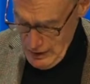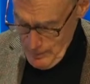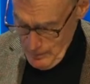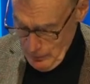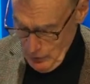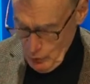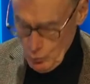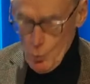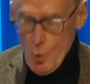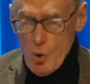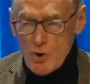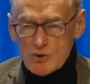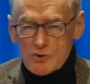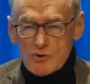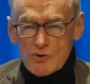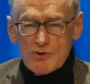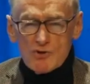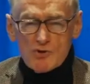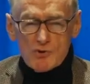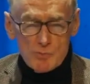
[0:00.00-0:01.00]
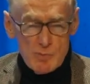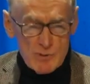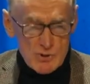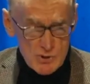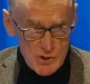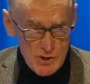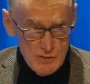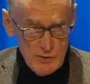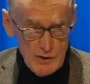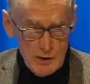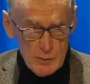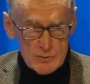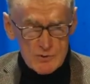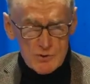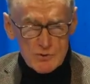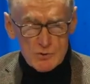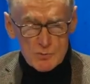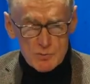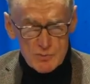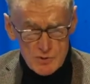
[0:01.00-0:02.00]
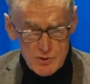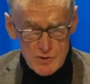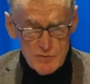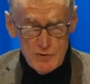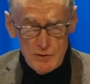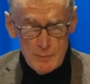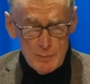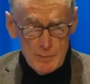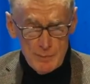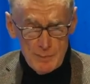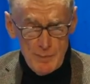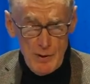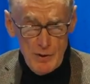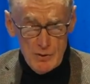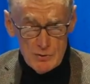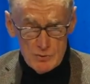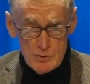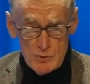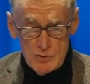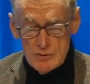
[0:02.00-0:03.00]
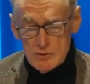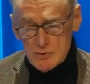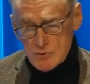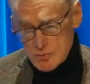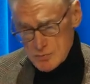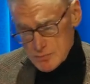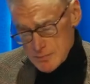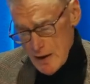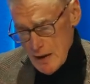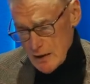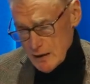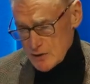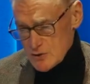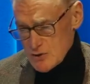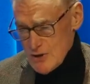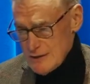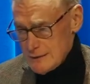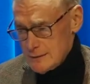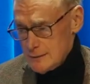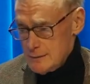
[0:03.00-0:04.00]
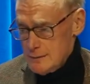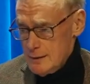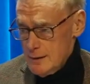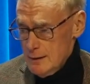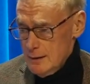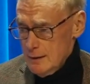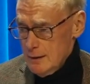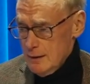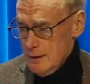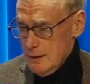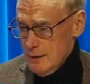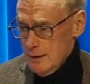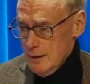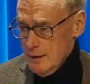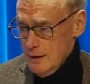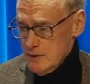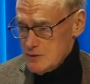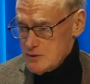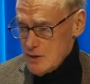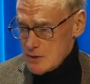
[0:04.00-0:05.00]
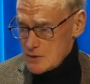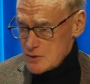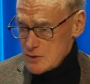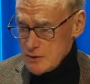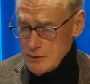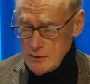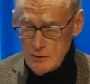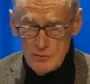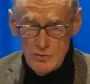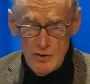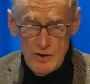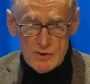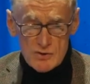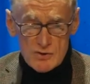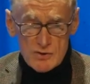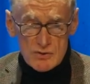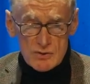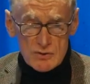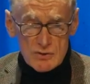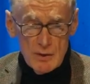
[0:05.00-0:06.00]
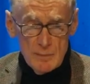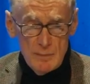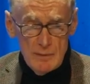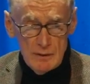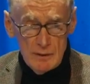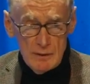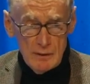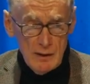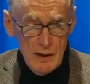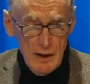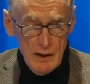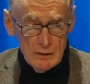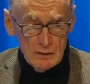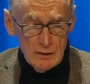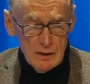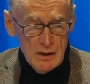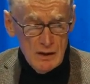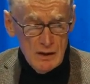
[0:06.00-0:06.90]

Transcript: But it was specific. It was a specific proposal, as Alex hinted in his excellent address a minute ago.